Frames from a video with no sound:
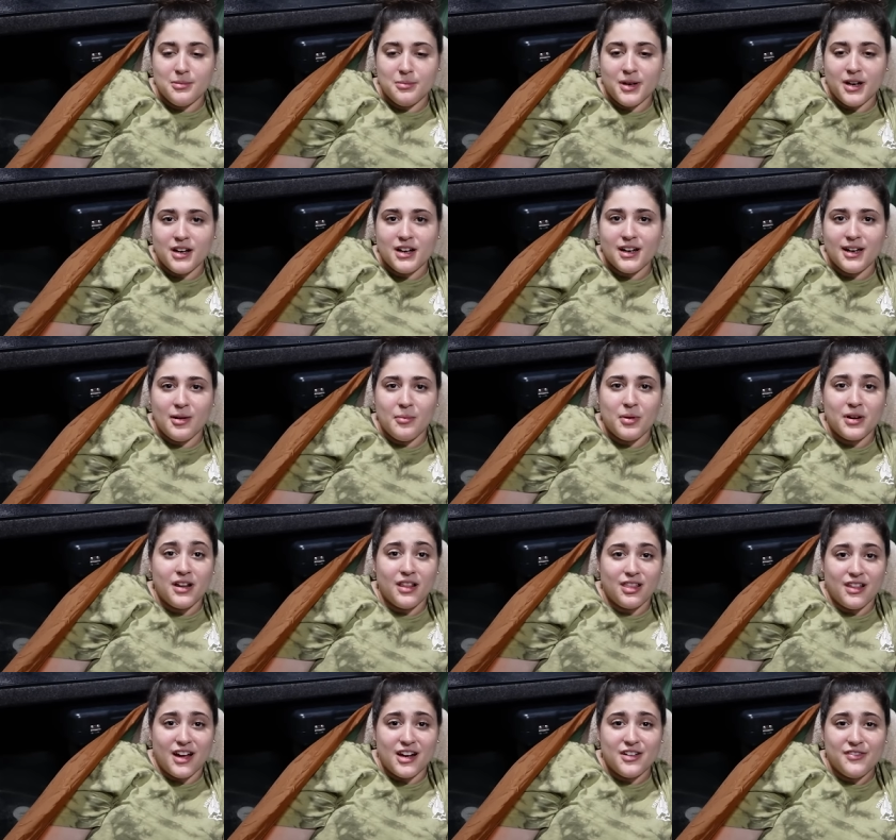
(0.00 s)
America, but a
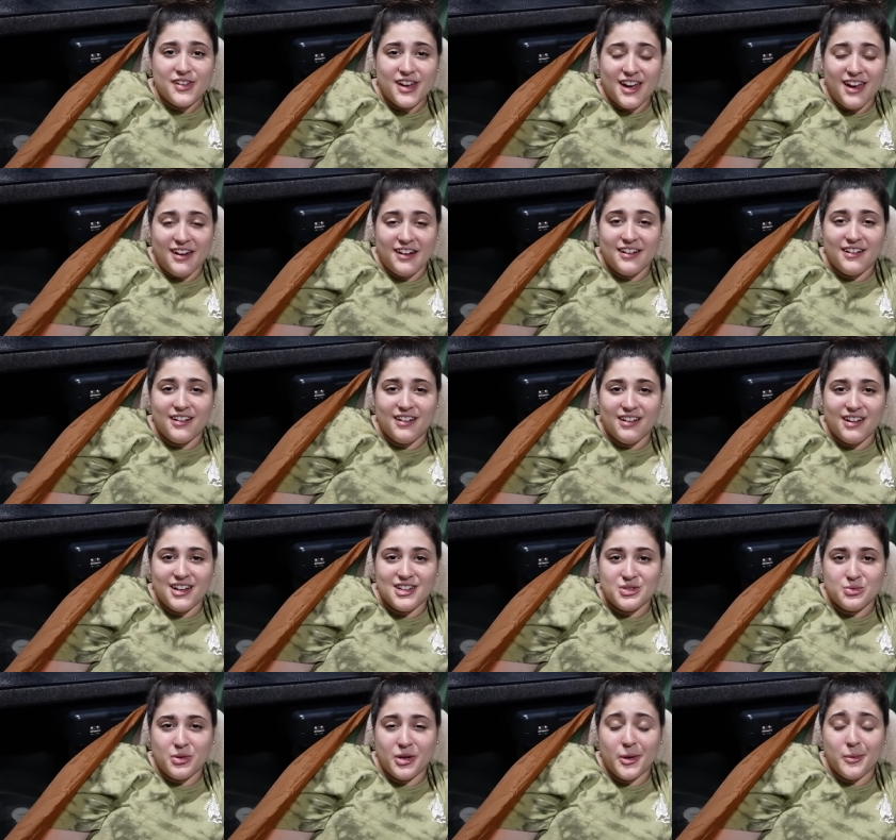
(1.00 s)
lot of Canada
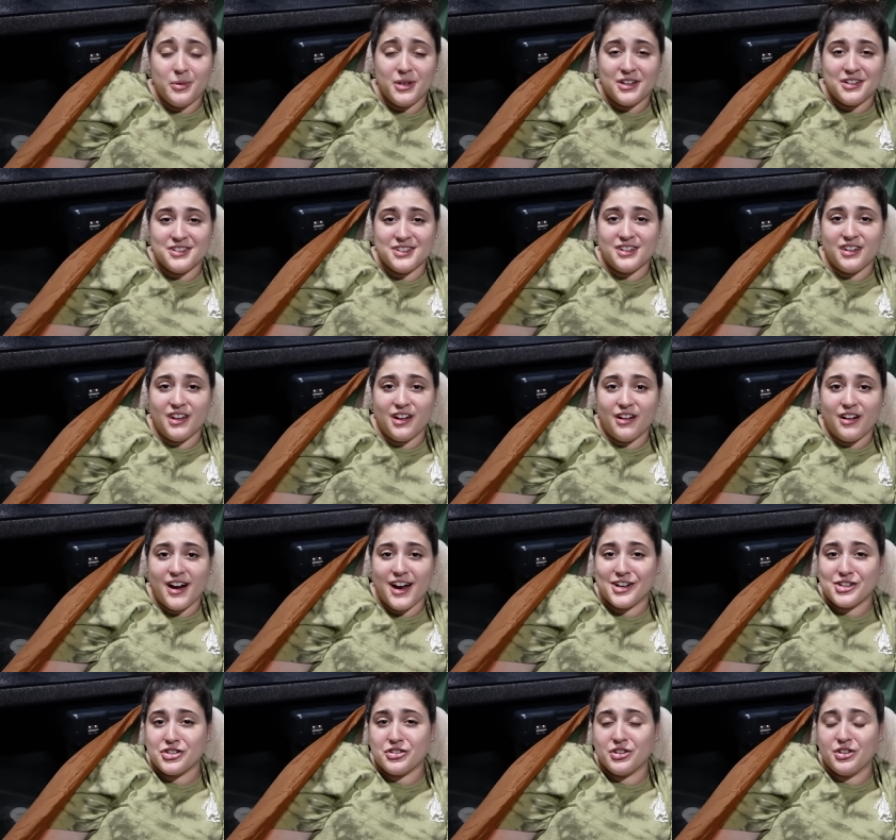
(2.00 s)
as well, because they're
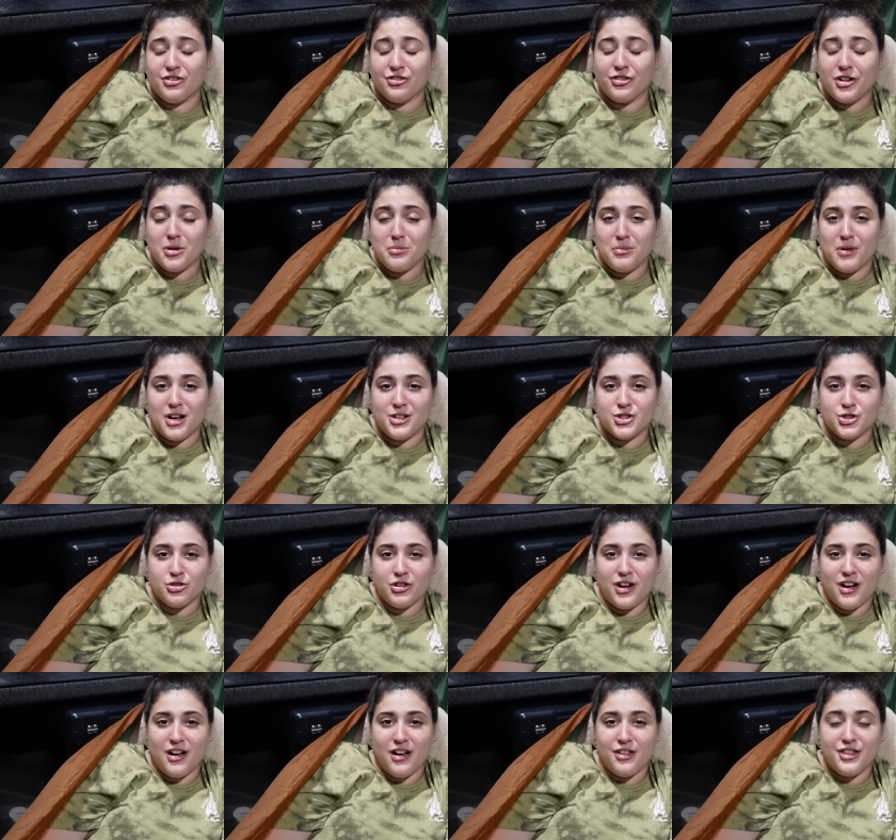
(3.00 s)
actually from
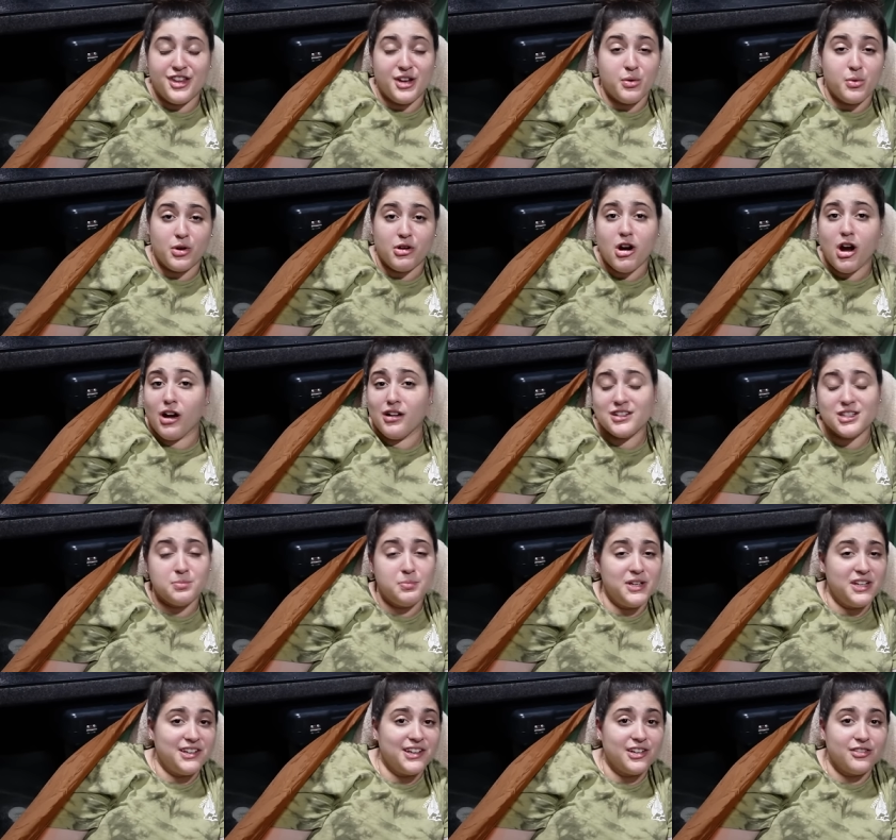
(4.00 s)
Montreal. They were all
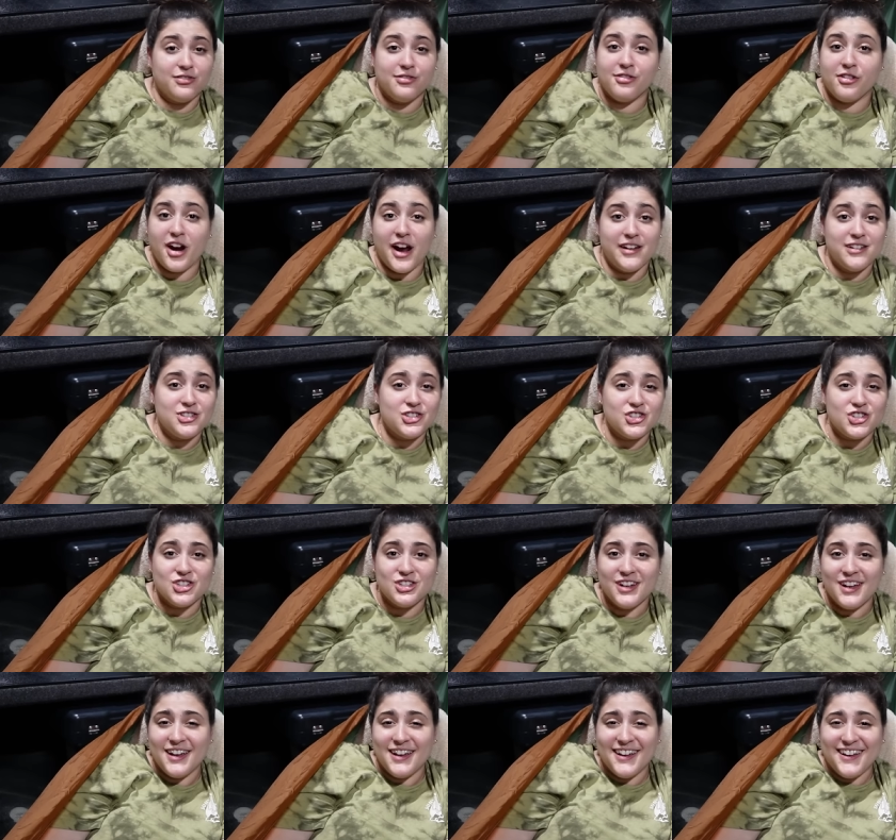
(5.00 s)
speaking French.
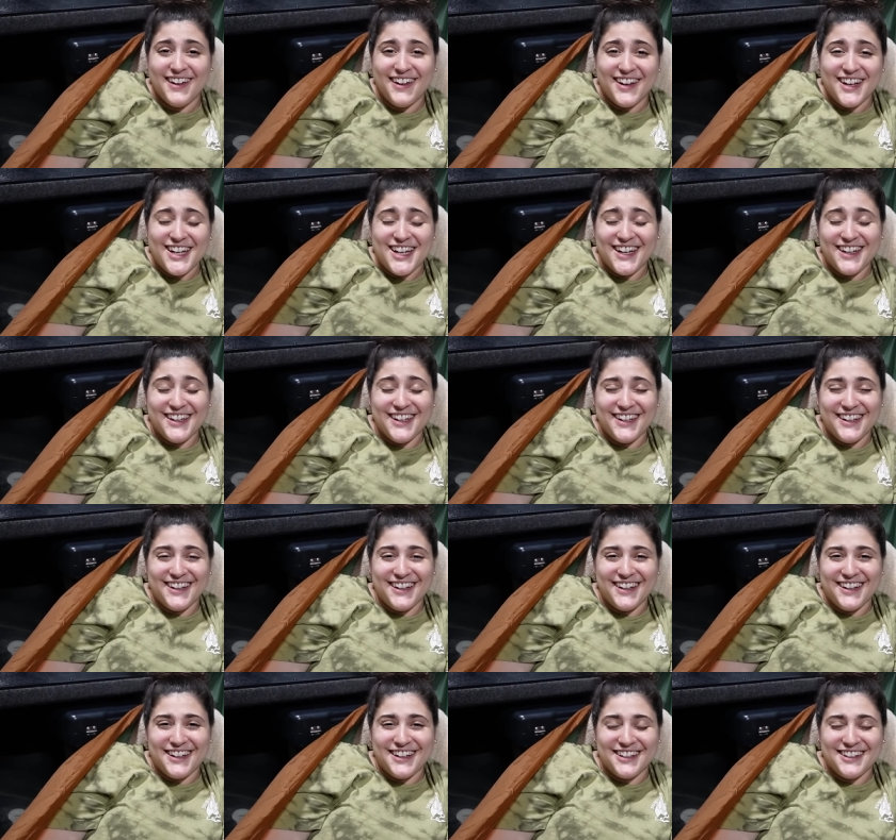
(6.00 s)
And
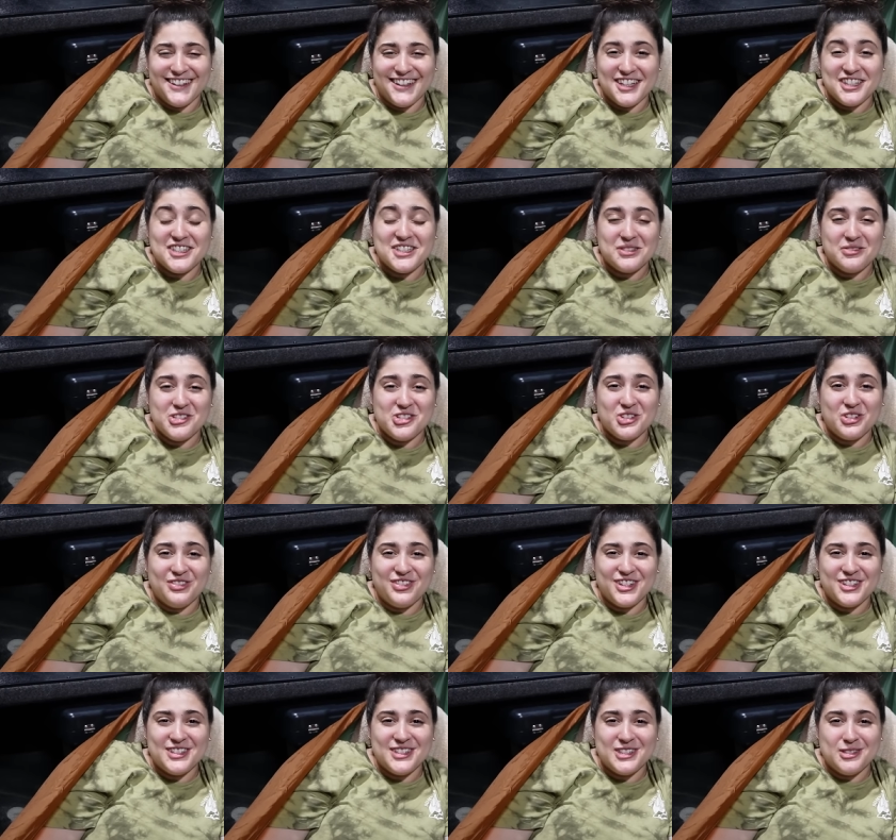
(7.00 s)
then they'd switch
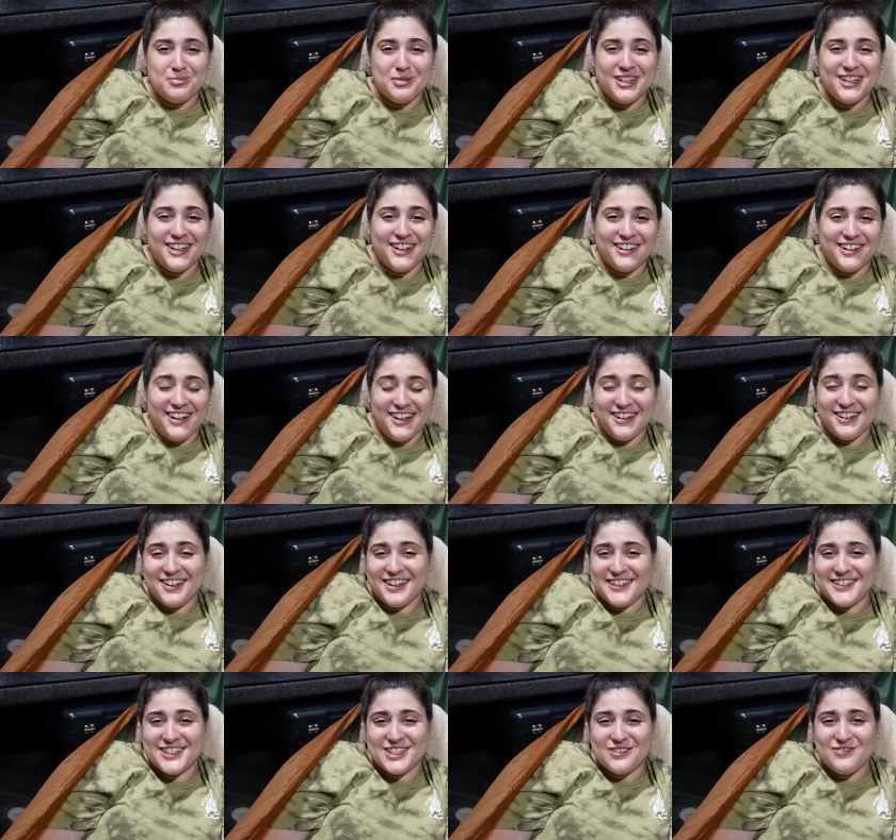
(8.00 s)
over to speaking
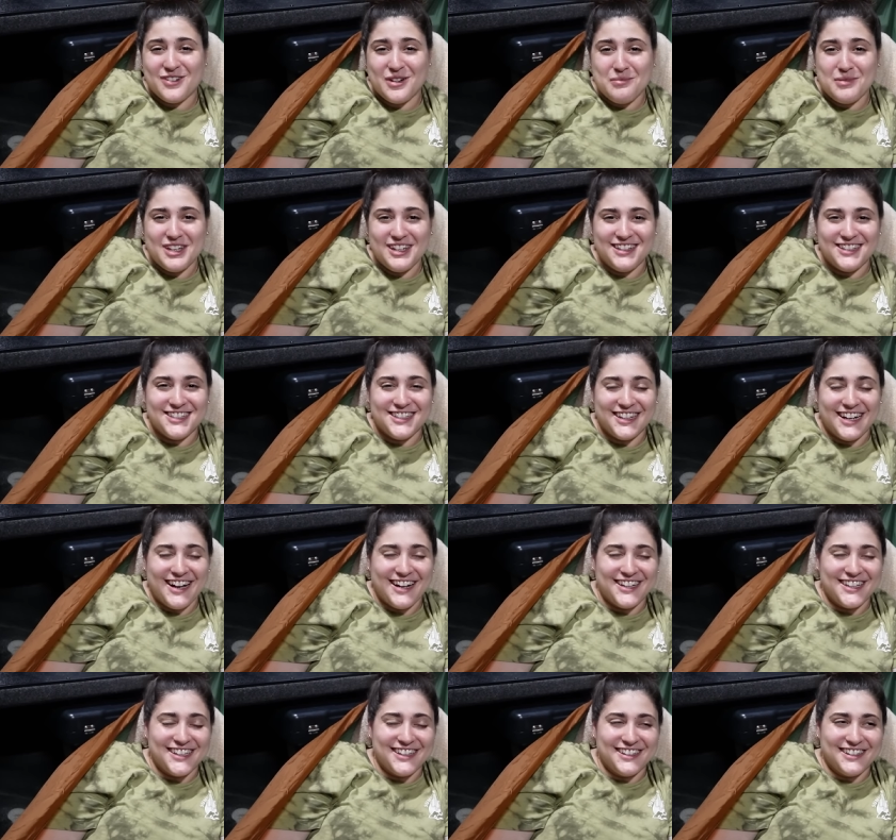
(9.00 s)
English for me to
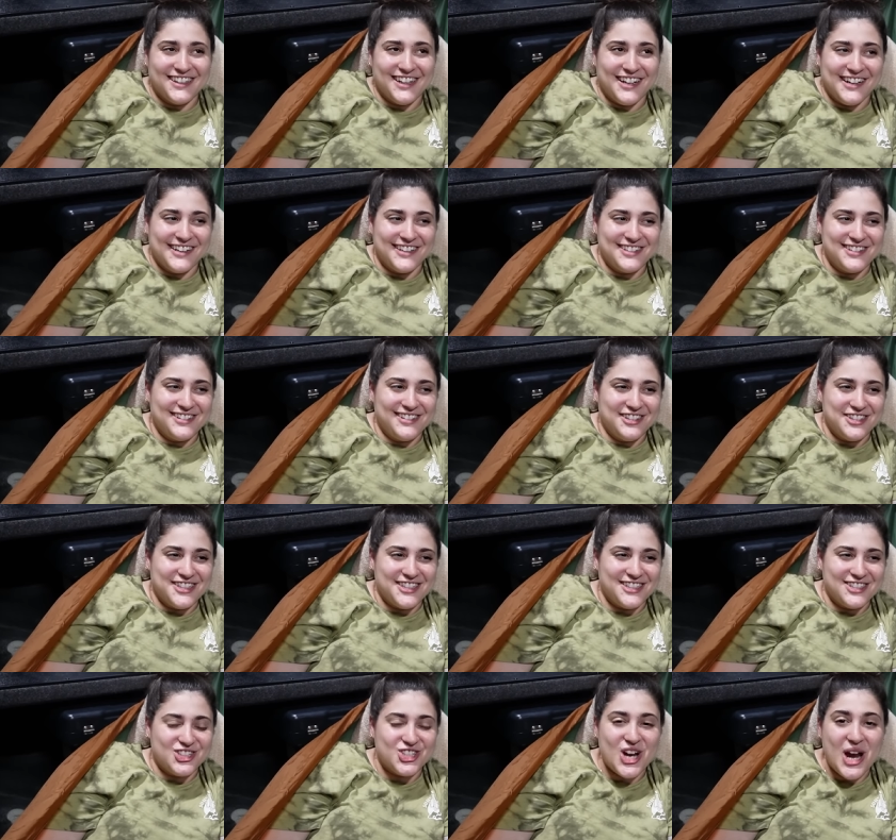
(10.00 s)
kind of
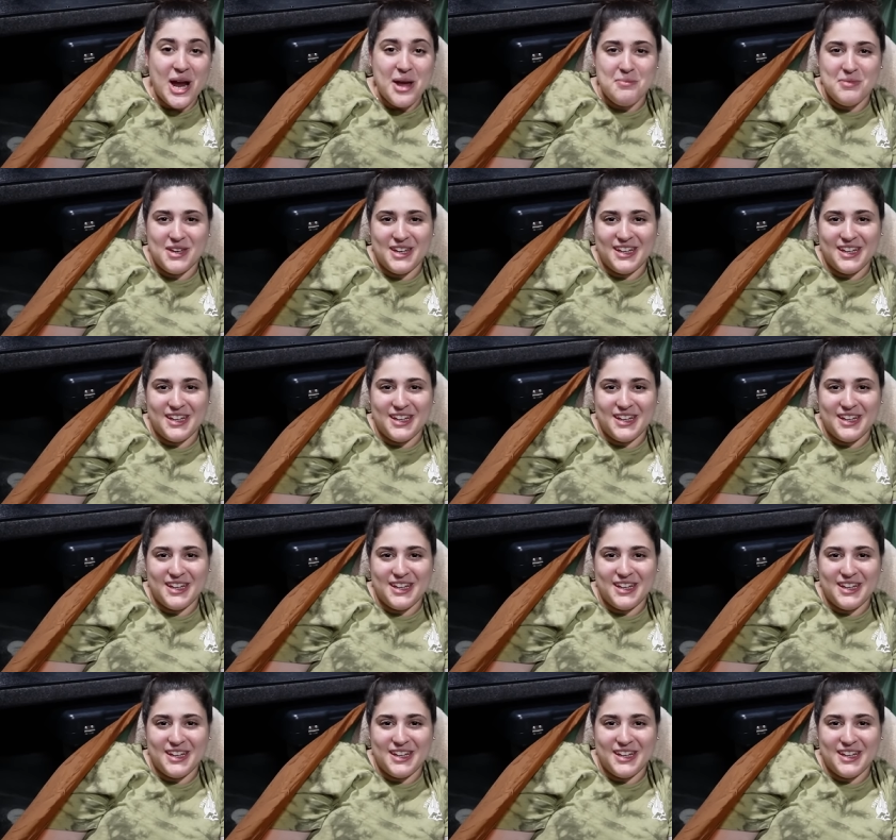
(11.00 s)
chime